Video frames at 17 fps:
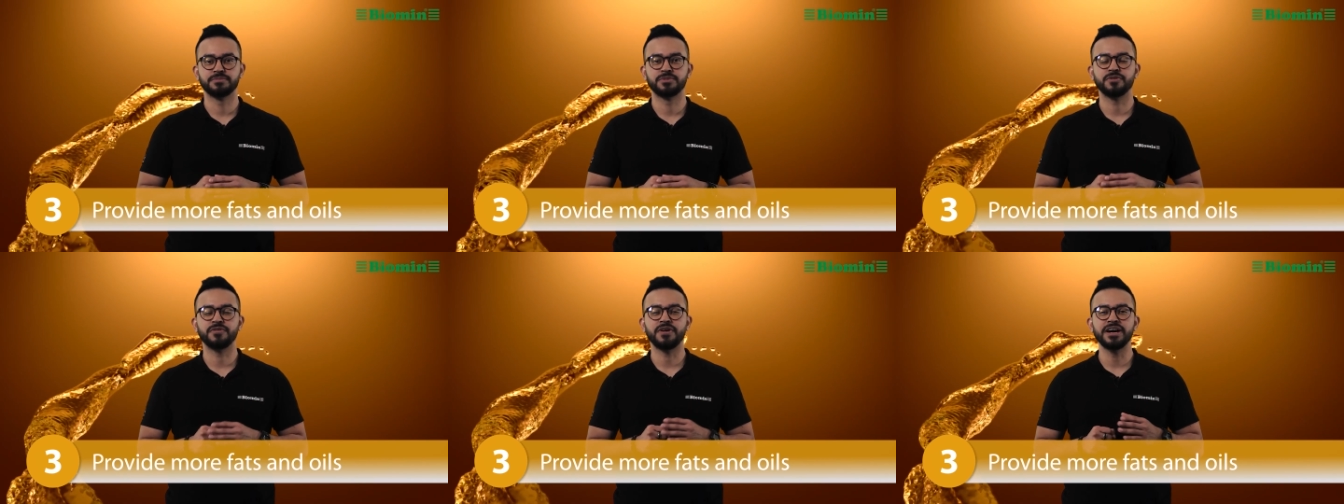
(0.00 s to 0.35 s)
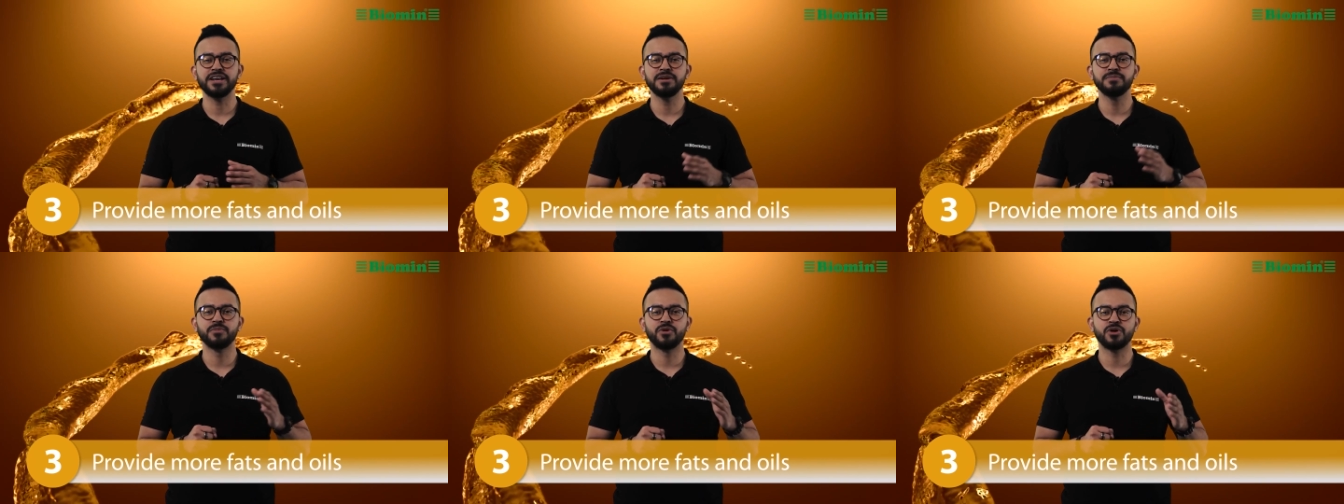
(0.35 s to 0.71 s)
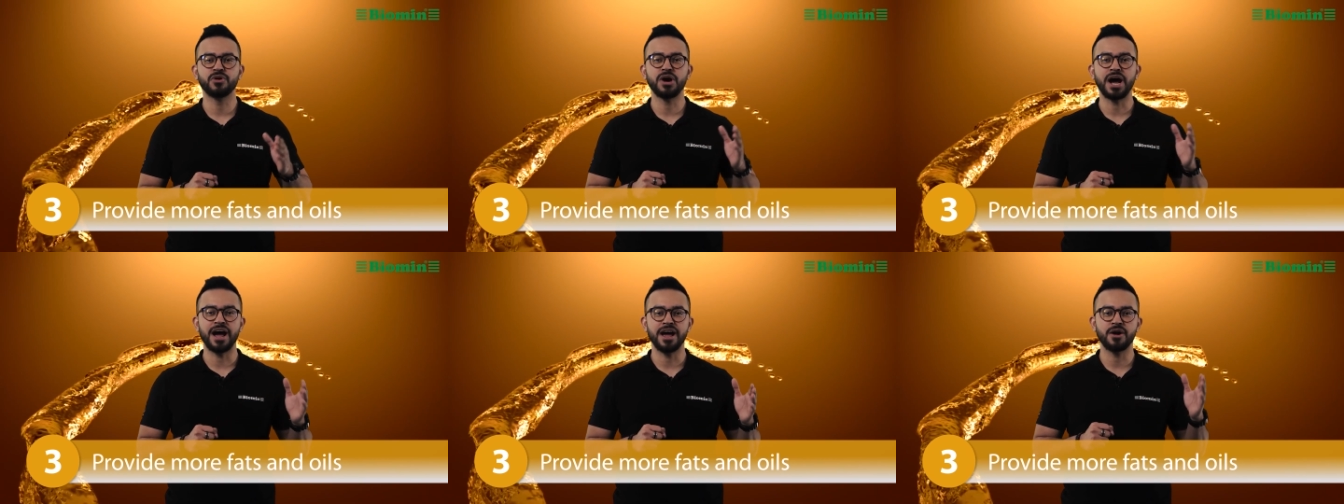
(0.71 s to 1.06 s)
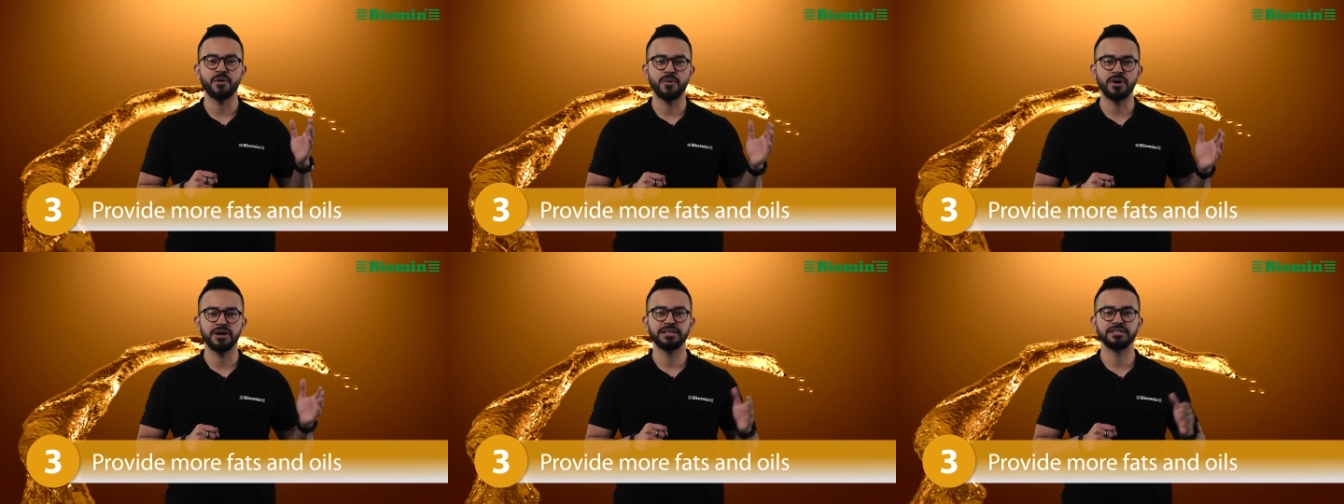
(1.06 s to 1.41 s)
Providing more high
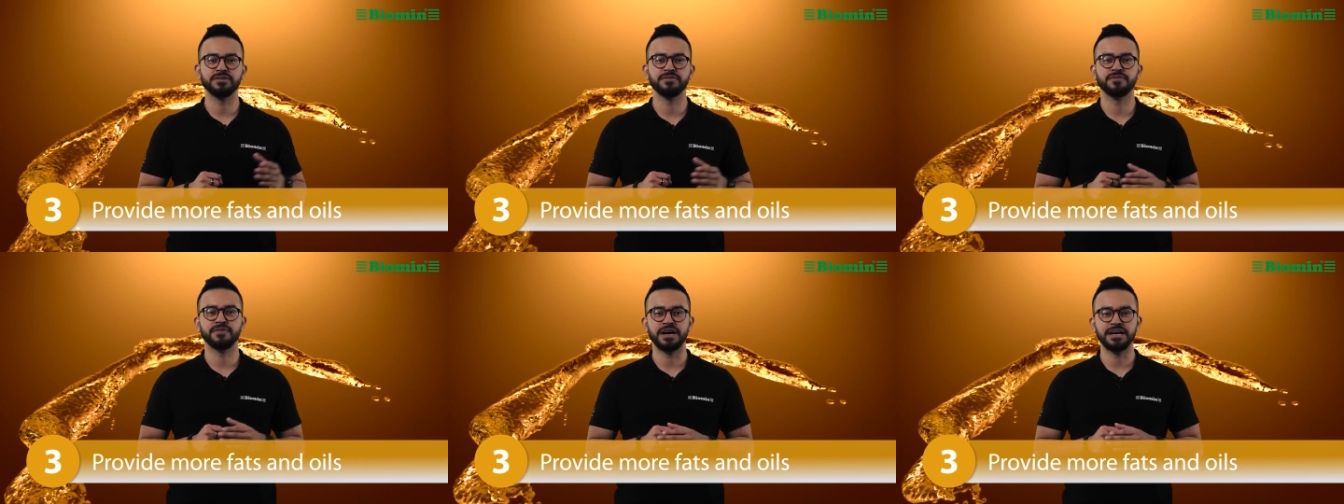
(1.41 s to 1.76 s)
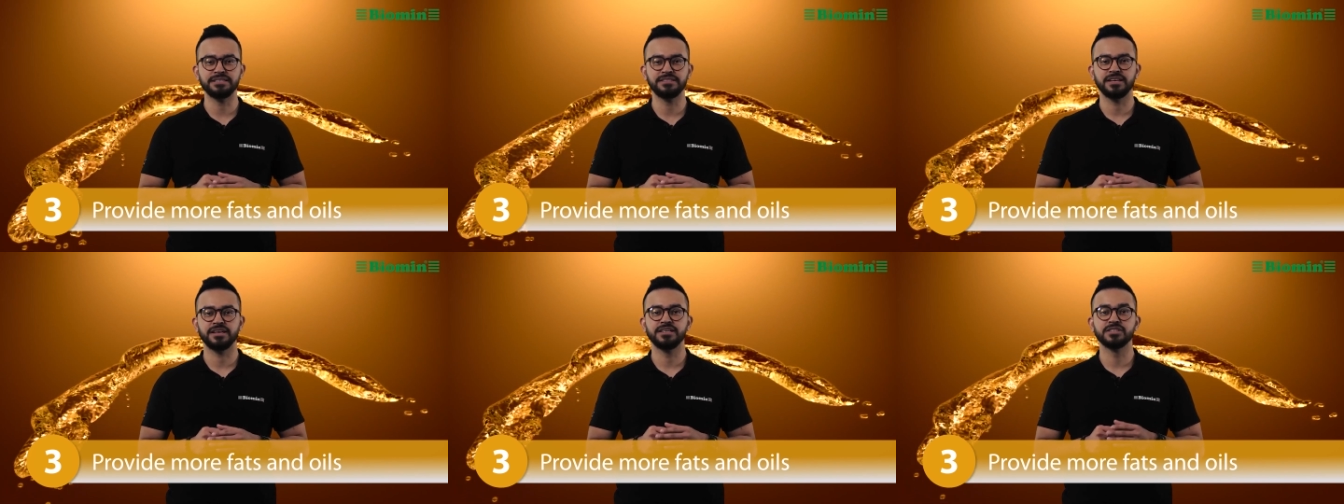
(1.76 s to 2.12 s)
quality fat